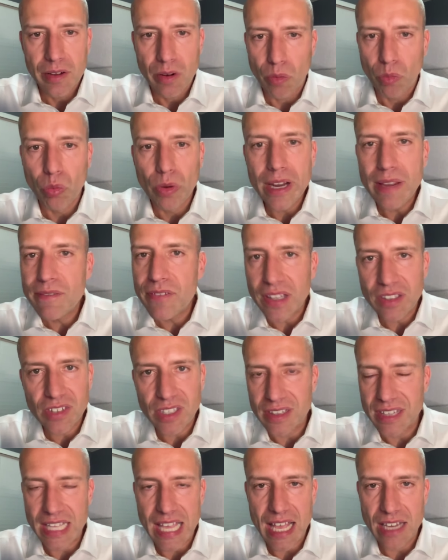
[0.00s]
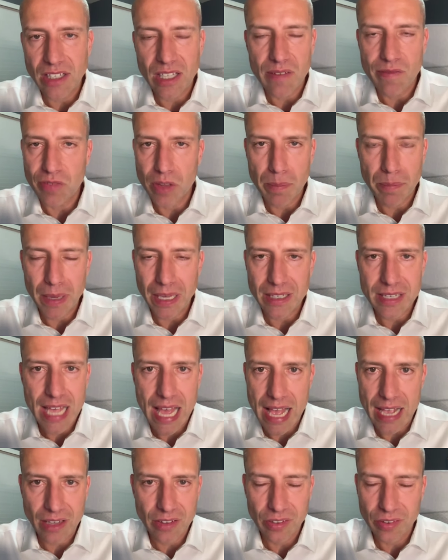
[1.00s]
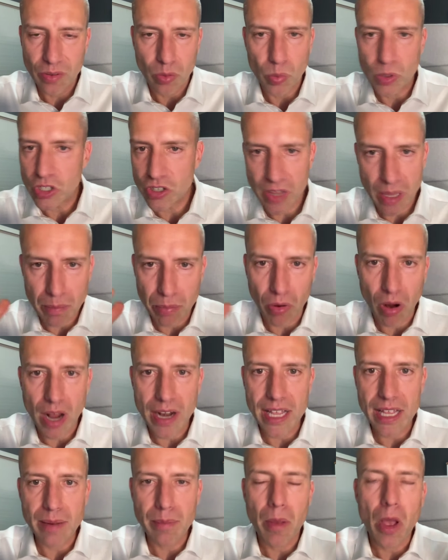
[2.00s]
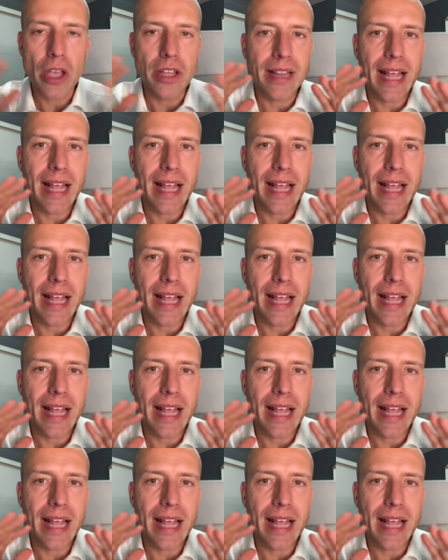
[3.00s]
revisit the anti-flipping tax, which they brought in.